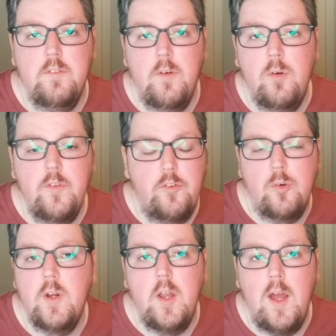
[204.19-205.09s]
of all the
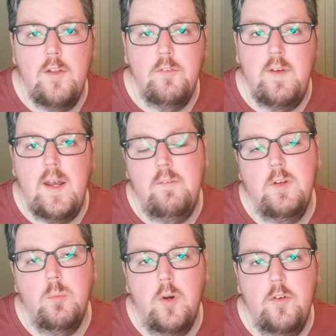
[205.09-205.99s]
storylines without having
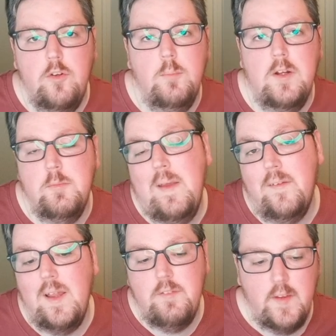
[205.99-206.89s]
to worry too much about
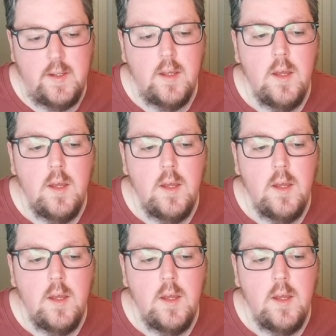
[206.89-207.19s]
the leveling.